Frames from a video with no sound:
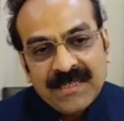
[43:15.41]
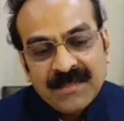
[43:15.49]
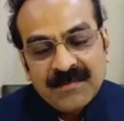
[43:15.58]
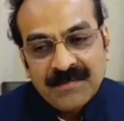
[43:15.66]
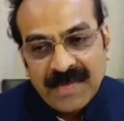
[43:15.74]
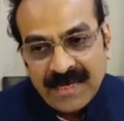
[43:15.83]

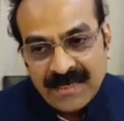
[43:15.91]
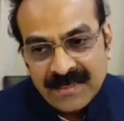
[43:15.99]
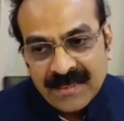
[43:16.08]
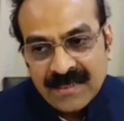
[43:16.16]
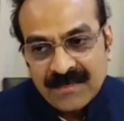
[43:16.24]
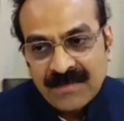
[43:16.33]
when,
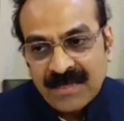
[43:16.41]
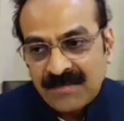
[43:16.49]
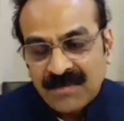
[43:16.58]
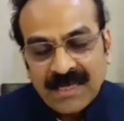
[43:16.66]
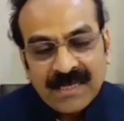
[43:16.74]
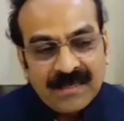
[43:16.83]
the, when we
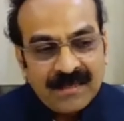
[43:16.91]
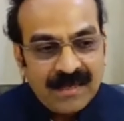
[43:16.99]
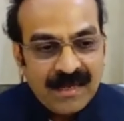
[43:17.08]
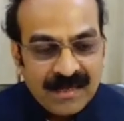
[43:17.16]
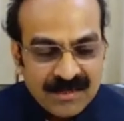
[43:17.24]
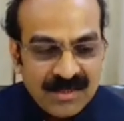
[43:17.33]
can
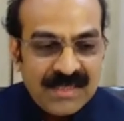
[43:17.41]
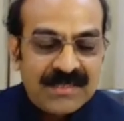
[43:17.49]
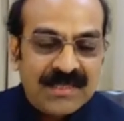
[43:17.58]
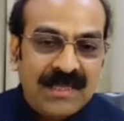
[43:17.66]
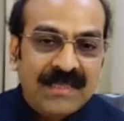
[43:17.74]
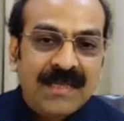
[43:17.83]
largely
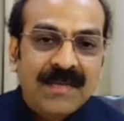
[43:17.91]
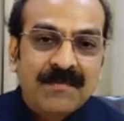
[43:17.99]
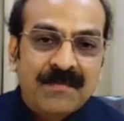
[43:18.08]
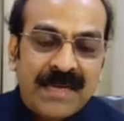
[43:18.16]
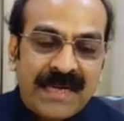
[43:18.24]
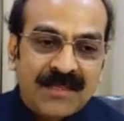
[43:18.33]
see the
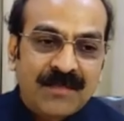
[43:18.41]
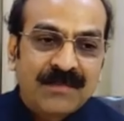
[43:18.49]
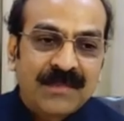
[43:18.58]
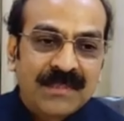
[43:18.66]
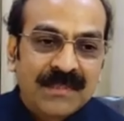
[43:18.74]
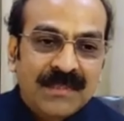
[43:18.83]
impact of the